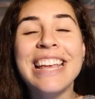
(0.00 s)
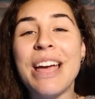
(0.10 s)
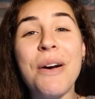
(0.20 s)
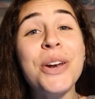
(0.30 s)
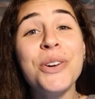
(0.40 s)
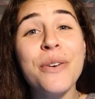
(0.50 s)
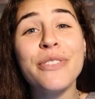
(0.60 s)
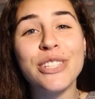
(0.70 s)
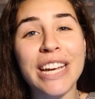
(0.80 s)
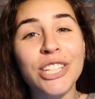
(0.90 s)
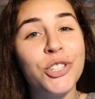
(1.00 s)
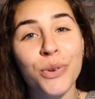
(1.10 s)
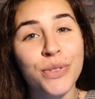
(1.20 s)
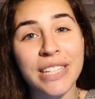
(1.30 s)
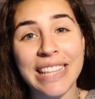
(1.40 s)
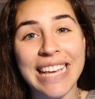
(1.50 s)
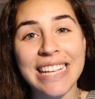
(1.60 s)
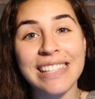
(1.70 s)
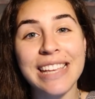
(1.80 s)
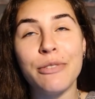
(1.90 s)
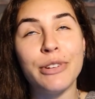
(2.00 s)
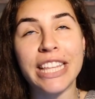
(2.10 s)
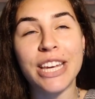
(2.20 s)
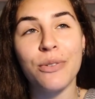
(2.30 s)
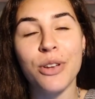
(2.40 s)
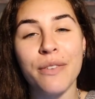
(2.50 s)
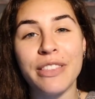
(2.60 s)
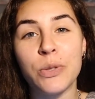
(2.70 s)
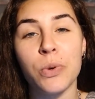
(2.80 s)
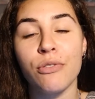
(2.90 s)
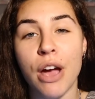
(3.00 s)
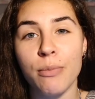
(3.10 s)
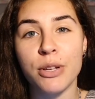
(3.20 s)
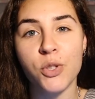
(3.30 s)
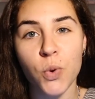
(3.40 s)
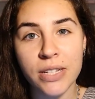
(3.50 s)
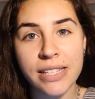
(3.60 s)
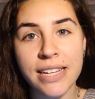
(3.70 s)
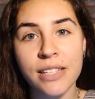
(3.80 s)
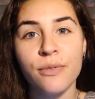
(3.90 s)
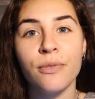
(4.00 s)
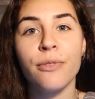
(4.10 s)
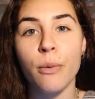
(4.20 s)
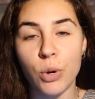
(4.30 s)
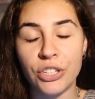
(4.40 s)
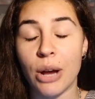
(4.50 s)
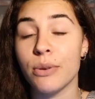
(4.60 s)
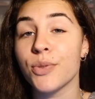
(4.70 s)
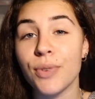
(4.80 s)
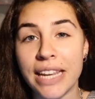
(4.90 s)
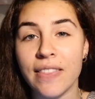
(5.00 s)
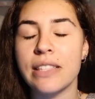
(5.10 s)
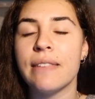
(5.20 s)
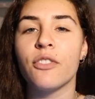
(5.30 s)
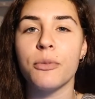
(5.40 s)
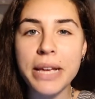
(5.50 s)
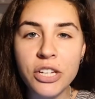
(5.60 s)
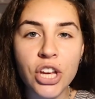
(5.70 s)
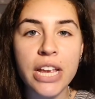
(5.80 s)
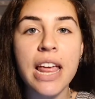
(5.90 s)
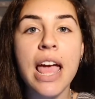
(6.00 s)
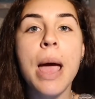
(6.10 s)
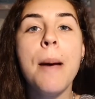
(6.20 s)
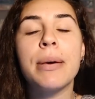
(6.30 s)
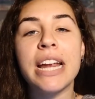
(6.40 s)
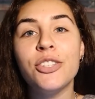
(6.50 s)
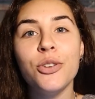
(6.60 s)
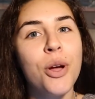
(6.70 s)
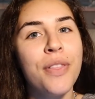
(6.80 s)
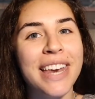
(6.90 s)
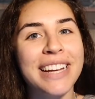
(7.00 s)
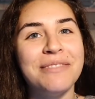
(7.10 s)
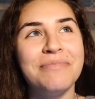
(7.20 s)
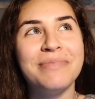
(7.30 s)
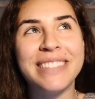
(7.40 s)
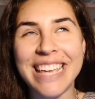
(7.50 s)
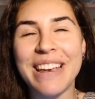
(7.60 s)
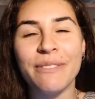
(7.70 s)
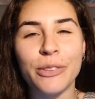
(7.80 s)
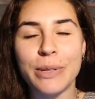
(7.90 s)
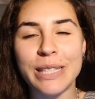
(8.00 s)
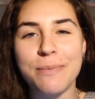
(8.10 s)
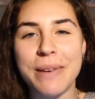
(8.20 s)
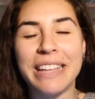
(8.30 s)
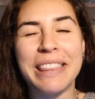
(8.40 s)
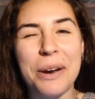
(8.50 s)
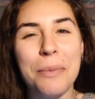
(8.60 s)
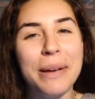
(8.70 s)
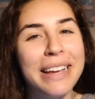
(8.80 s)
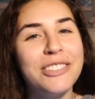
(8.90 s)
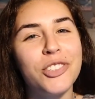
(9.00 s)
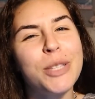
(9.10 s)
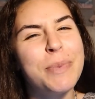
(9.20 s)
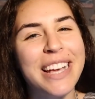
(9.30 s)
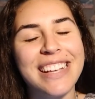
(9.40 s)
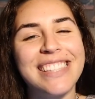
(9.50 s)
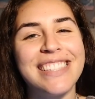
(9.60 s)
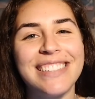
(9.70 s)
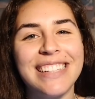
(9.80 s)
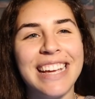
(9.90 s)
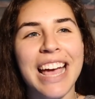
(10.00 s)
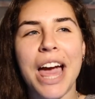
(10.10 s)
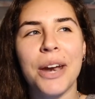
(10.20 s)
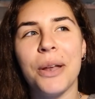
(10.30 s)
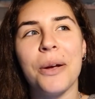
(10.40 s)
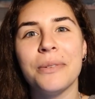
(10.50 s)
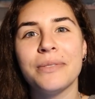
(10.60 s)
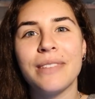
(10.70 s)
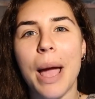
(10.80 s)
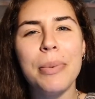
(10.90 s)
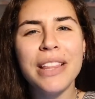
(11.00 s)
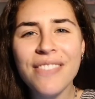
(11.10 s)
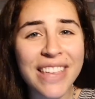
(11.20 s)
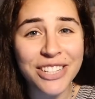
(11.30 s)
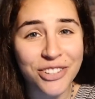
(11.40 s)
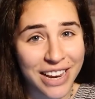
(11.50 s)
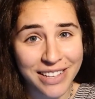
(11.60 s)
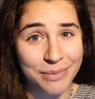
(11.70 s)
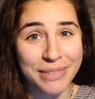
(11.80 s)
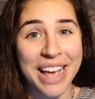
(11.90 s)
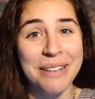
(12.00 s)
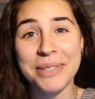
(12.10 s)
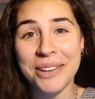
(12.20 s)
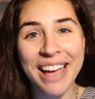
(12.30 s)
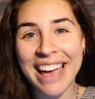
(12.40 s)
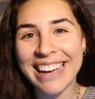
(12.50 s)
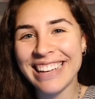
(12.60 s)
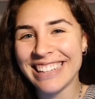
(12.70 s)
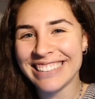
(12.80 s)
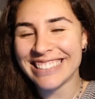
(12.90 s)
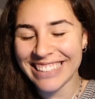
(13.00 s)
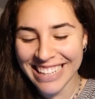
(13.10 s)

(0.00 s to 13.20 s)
Now, I don't know if there's any truth to this. I really don't know if these were credible sources from which I was reading this information, but I do know that it did influence me a little bit just because, I don't know, I believe the internet sometimes, okay?